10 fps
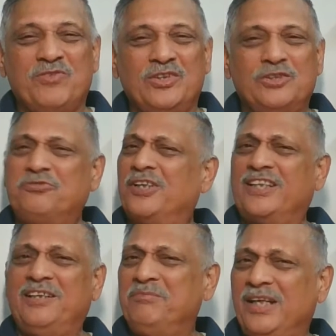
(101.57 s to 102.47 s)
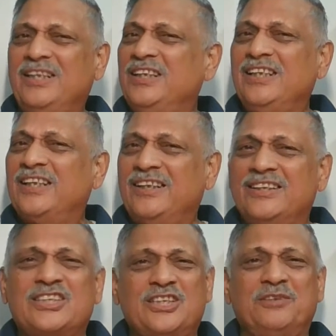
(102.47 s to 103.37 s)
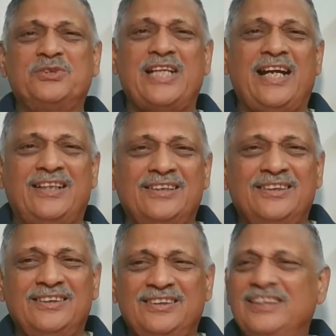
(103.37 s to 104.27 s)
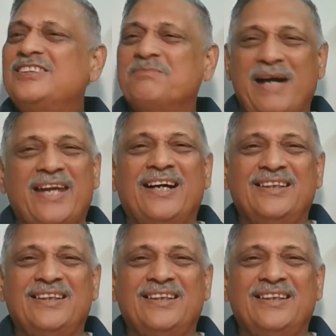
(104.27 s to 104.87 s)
So for them, anything that disturbs that is Maya.